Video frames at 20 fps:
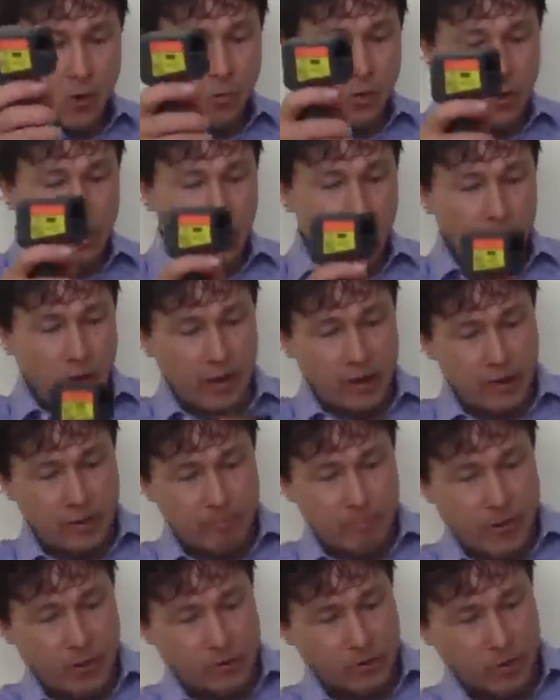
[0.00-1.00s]
We're going to go ahead
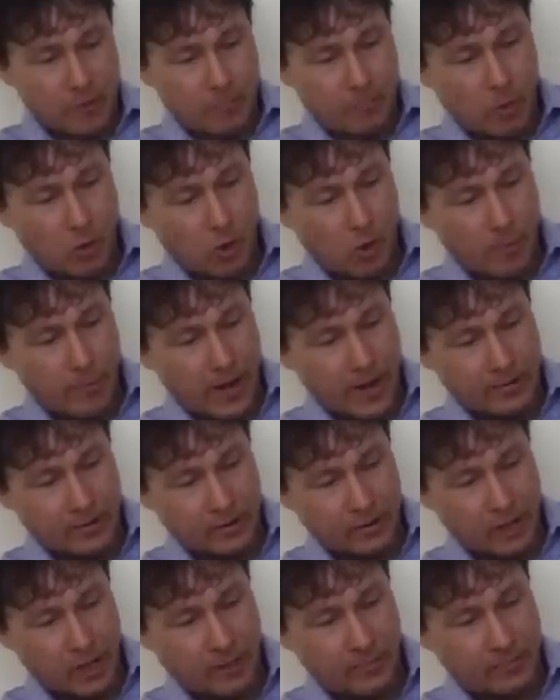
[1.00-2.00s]
and measure the pulp as
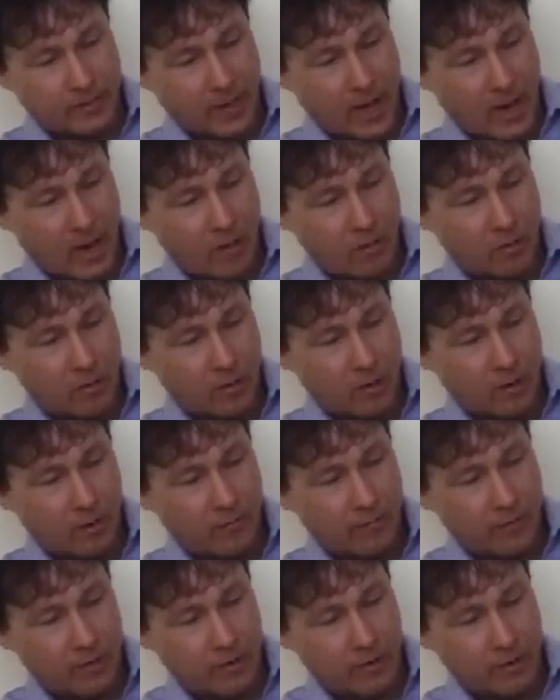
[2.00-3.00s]
it comes out
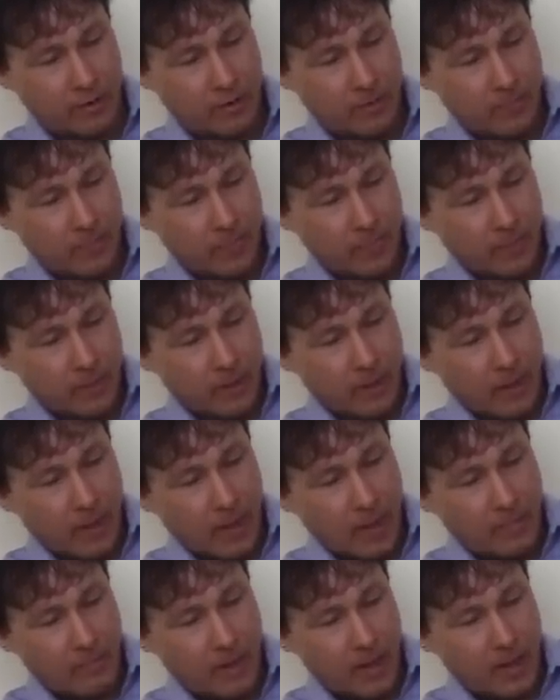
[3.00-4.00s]
of the
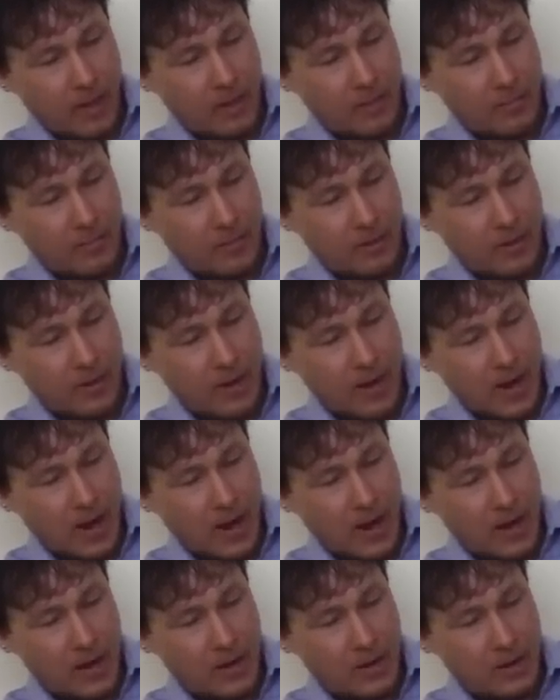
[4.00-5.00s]
M M
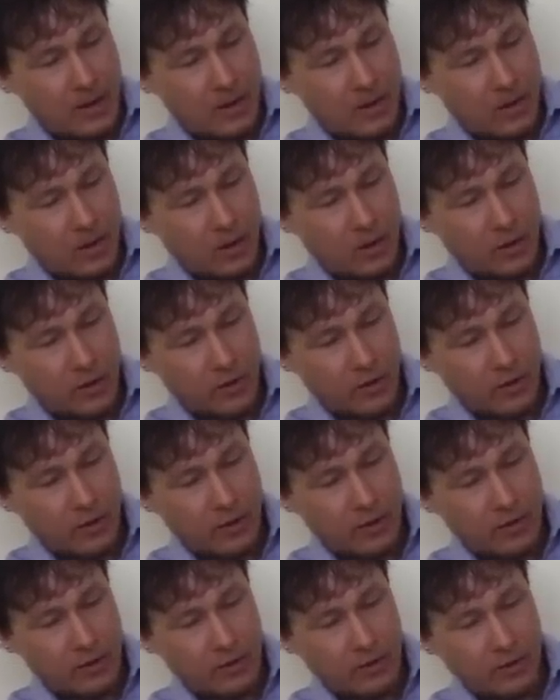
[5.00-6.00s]
nine
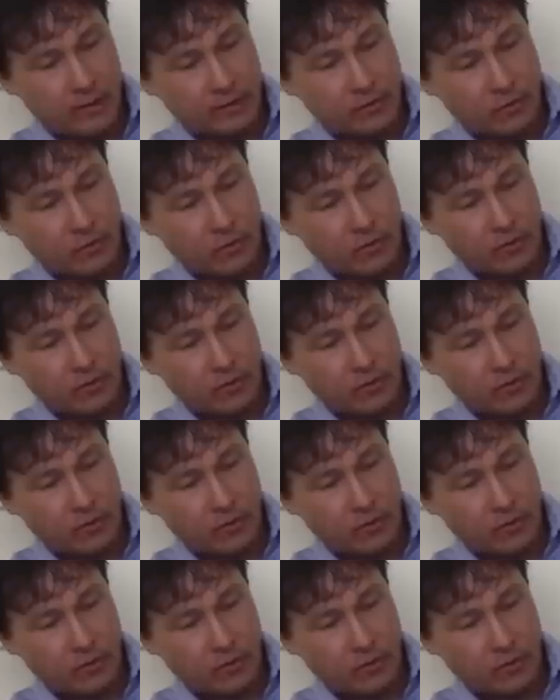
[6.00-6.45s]
hundred. It's